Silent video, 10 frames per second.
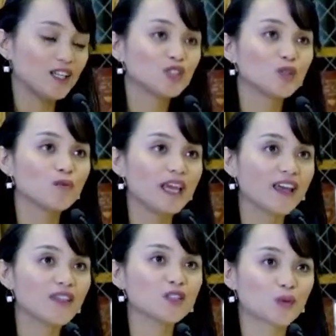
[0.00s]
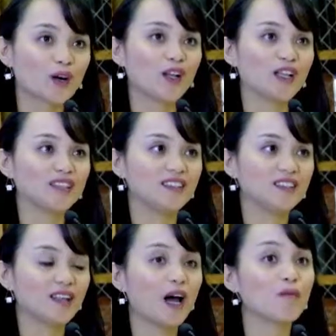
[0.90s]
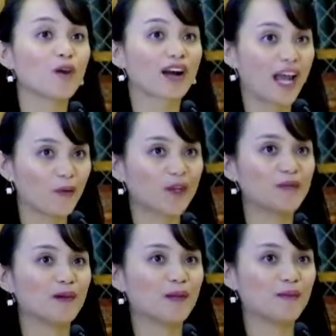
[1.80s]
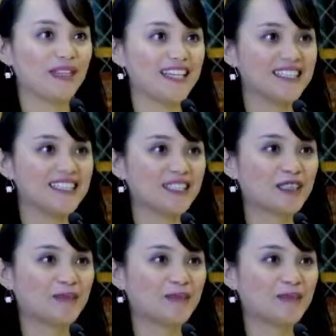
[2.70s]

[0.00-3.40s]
to make this world a more equitable place.